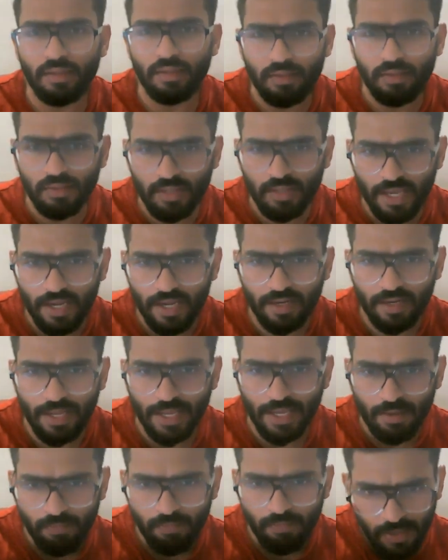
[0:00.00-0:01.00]
their
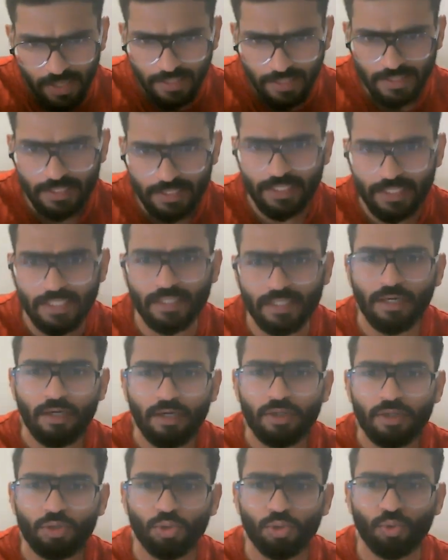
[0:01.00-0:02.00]
ability
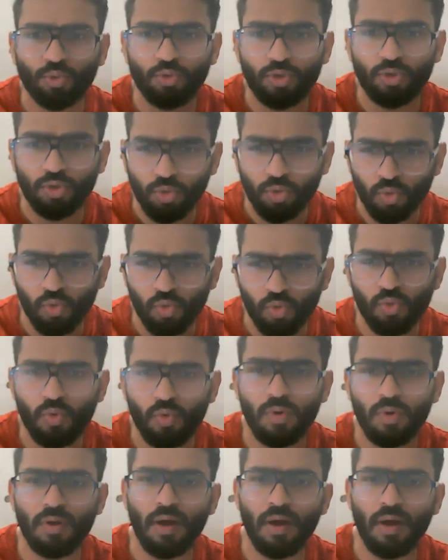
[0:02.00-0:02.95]
to do